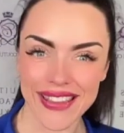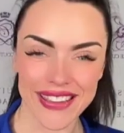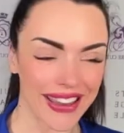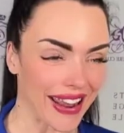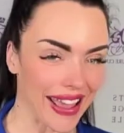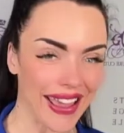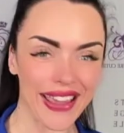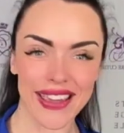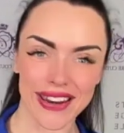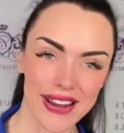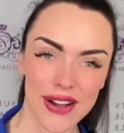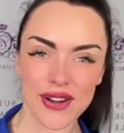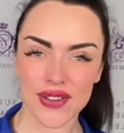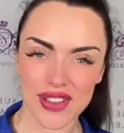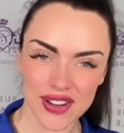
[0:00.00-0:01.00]
today, you
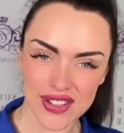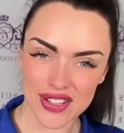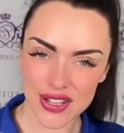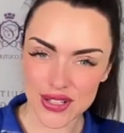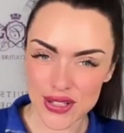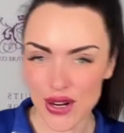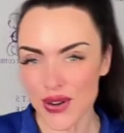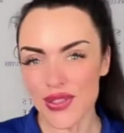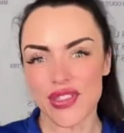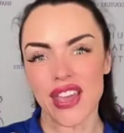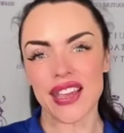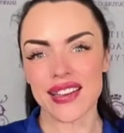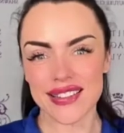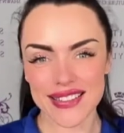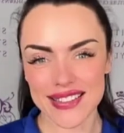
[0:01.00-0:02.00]
know, there's just certain
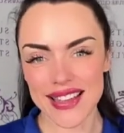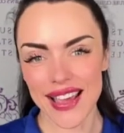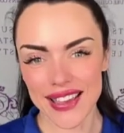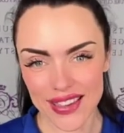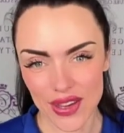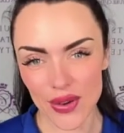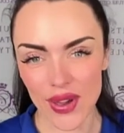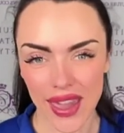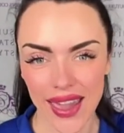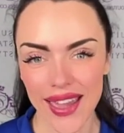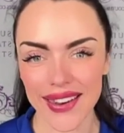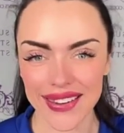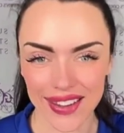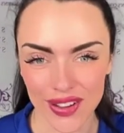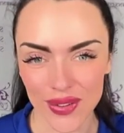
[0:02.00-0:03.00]
things that you
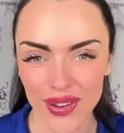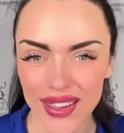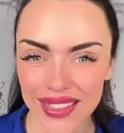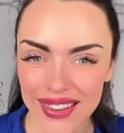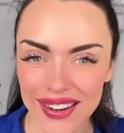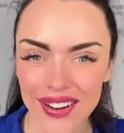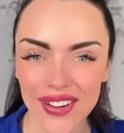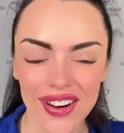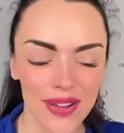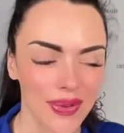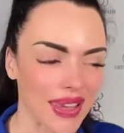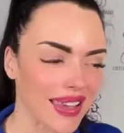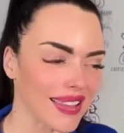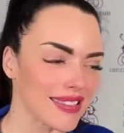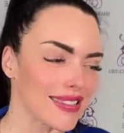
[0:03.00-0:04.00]
can't deal with. You know what
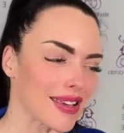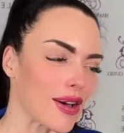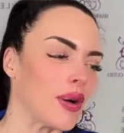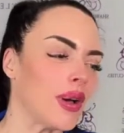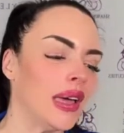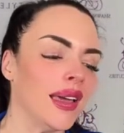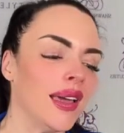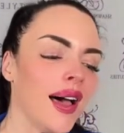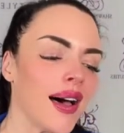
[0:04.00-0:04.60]
I mean? So,